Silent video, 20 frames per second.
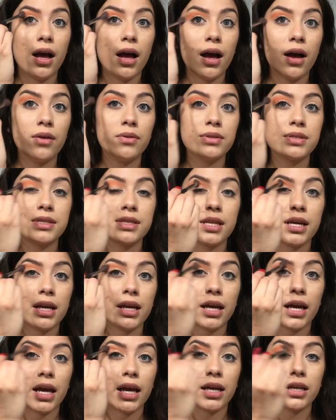I was
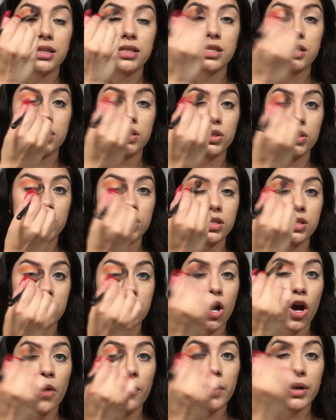thinking to just
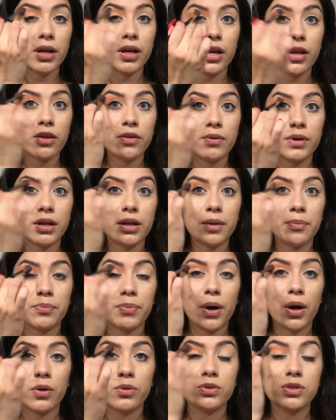open another one and
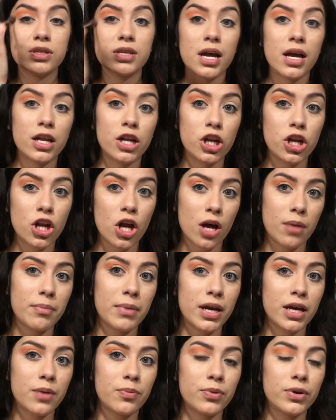post
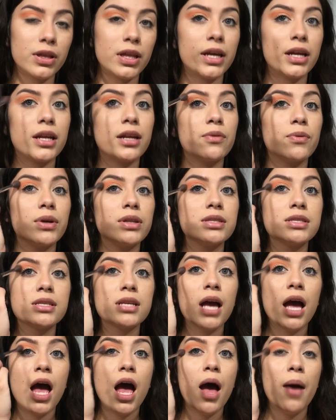non-makeup related ones.
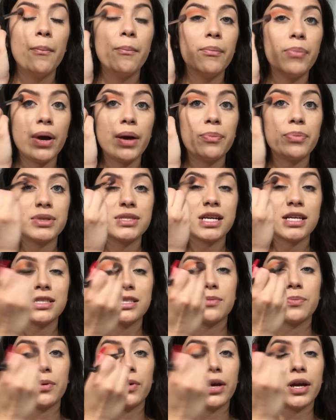But
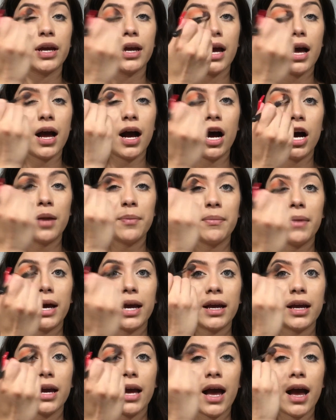besides the point, on
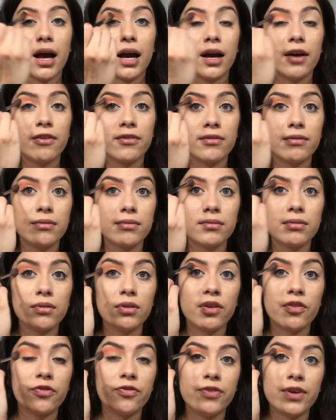my
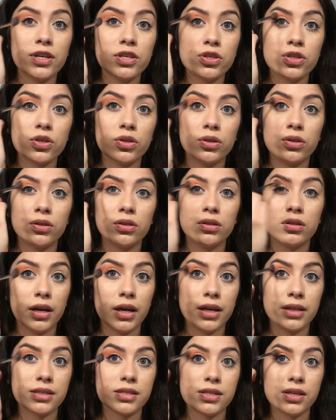official
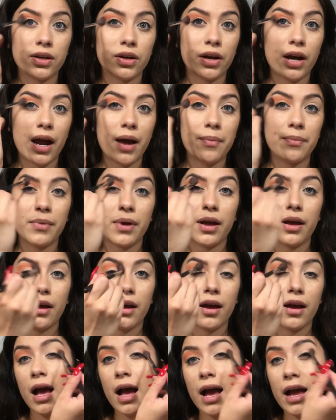Instagram,
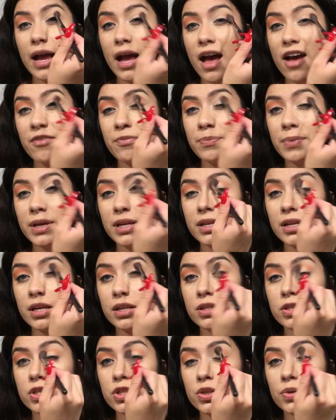I have been
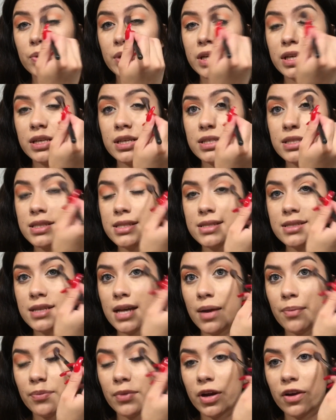doing
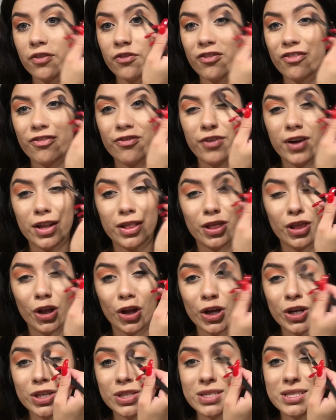some fun
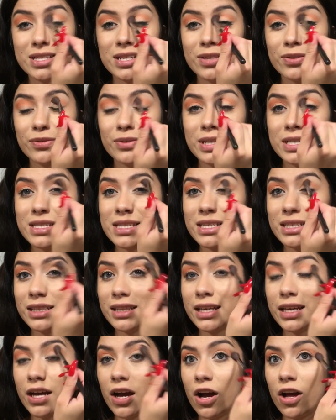looks
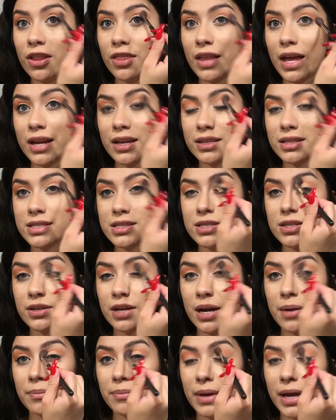recently on that
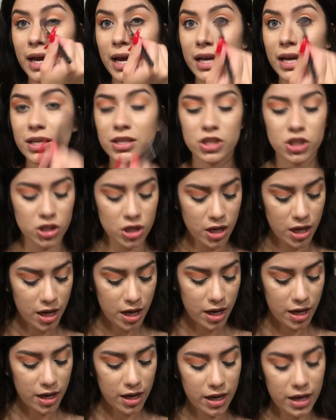Instagram page,
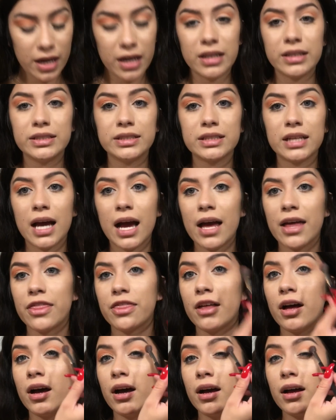and I
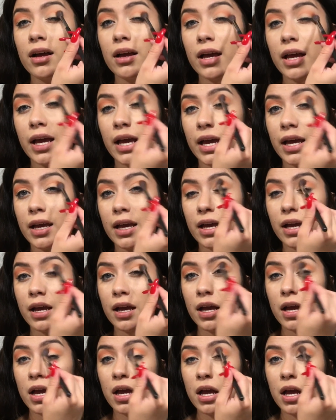thought, hey,
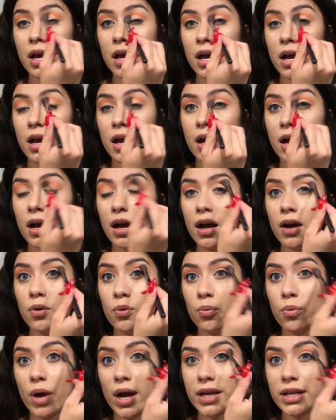
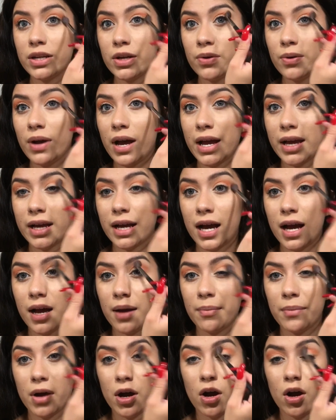why don't I
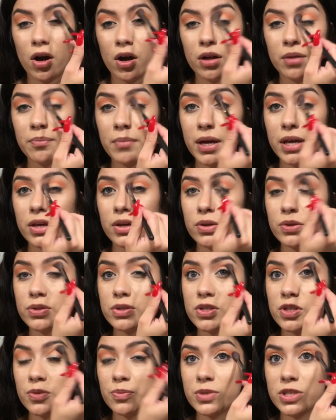come on my
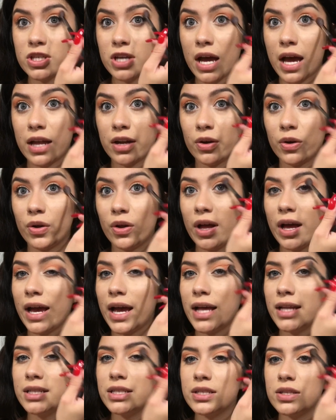YouTube channel
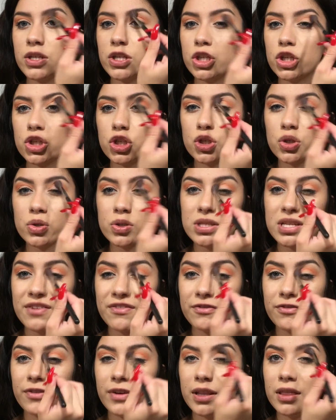and do
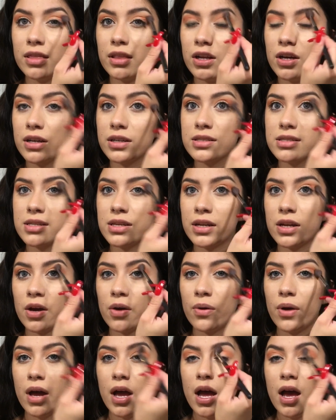some fun looks, you
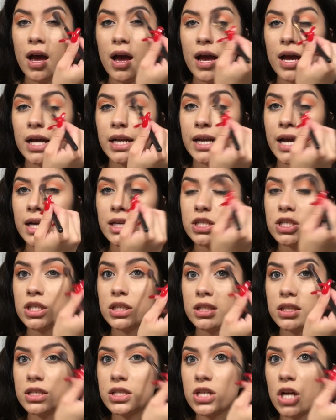know, and
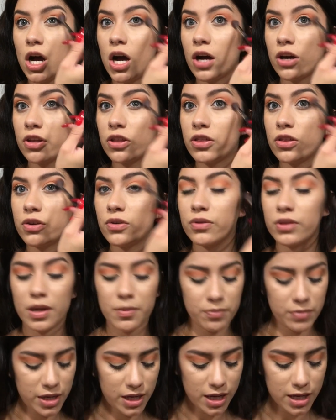actually talk through
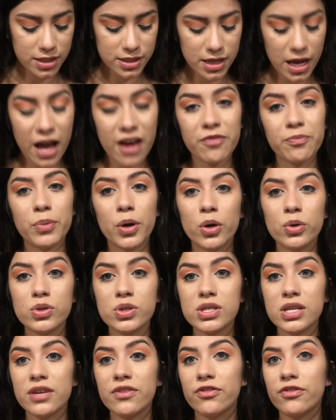them, because I've
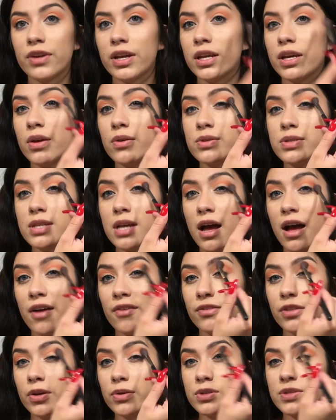posted videos
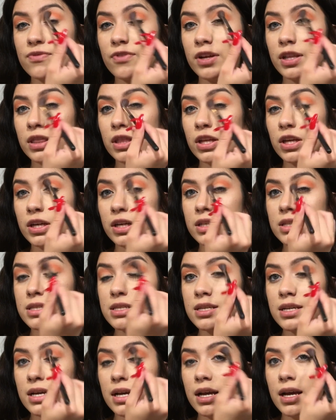of those fun
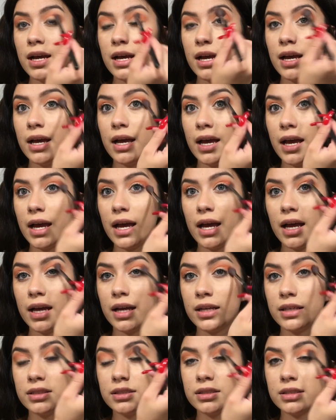looks,
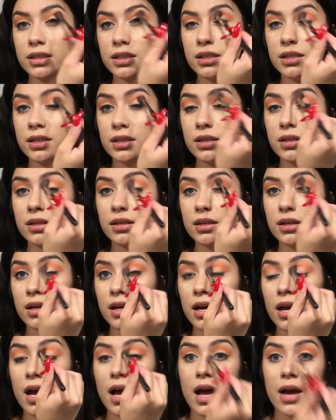and
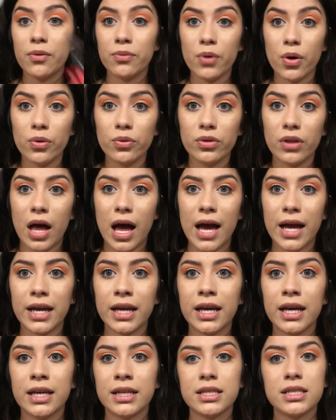I won't
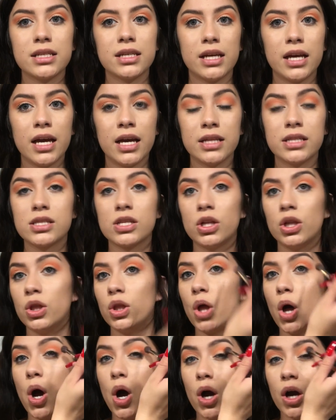lie, it's a
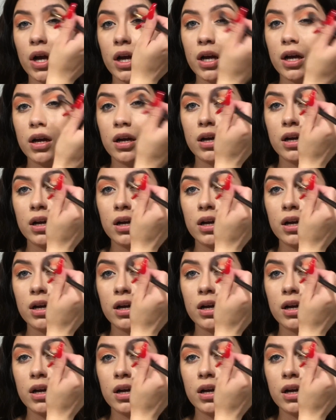long